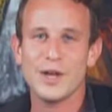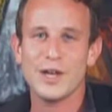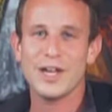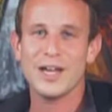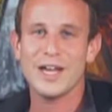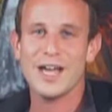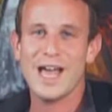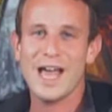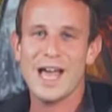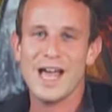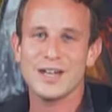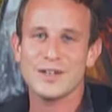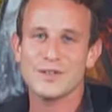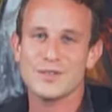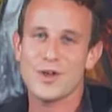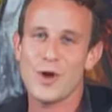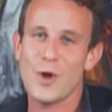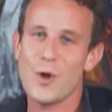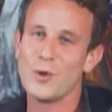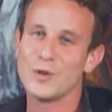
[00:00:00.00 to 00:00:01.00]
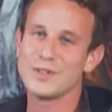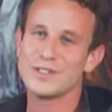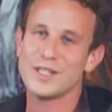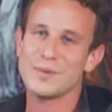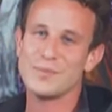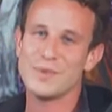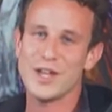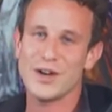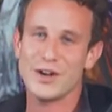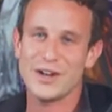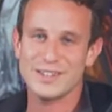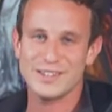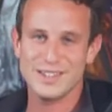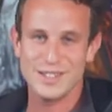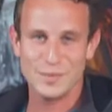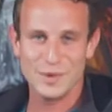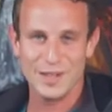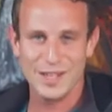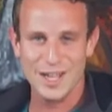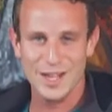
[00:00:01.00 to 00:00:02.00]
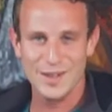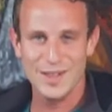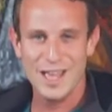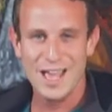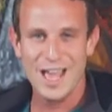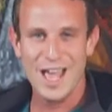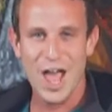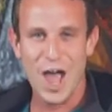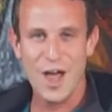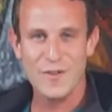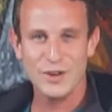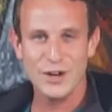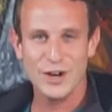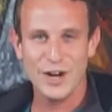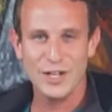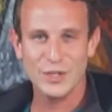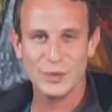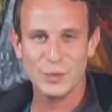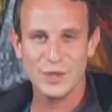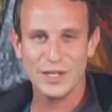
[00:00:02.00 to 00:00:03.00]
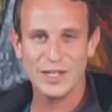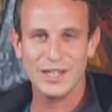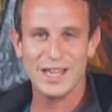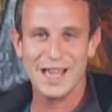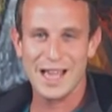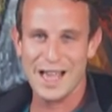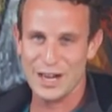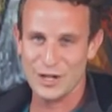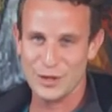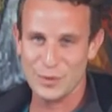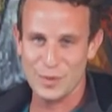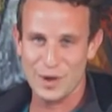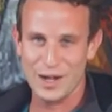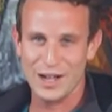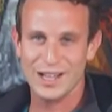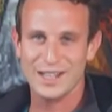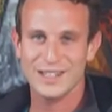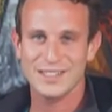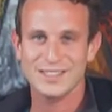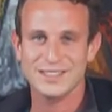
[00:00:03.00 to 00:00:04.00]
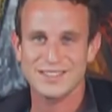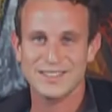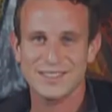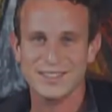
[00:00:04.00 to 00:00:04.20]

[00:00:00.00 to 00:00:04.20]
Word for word: Berger, and the whole team here at Simcha, have a great week and goodbye.